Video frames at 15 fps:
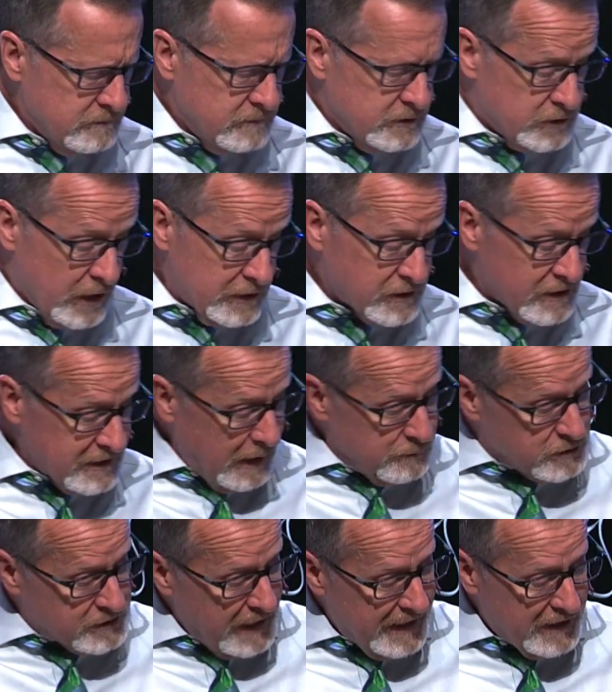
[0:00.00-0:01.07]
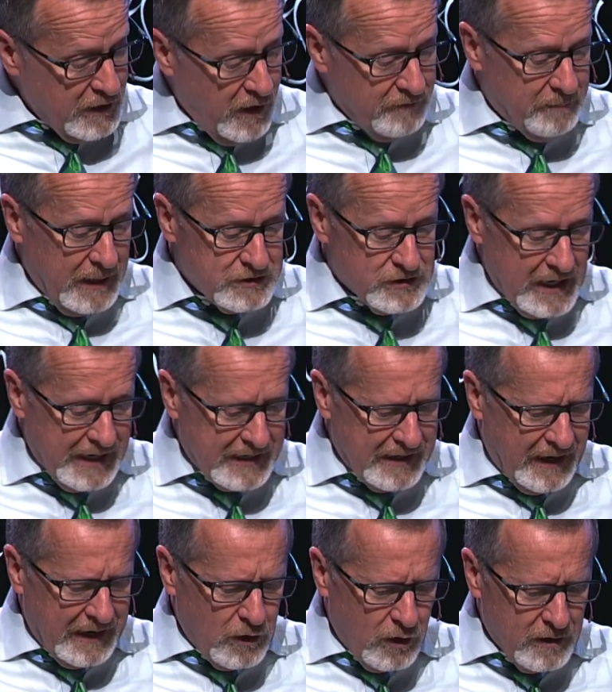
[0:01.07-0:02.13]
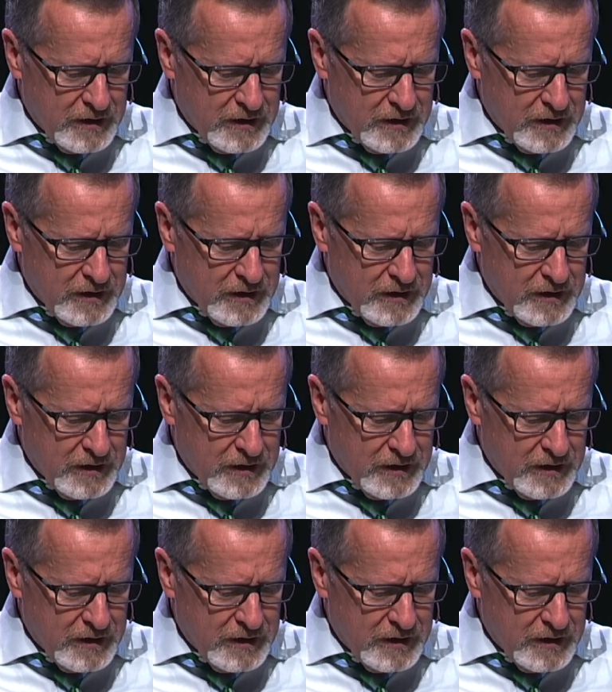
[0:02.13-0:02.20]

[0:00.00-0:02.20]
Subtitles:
Just as I was taking off my jacket, I heard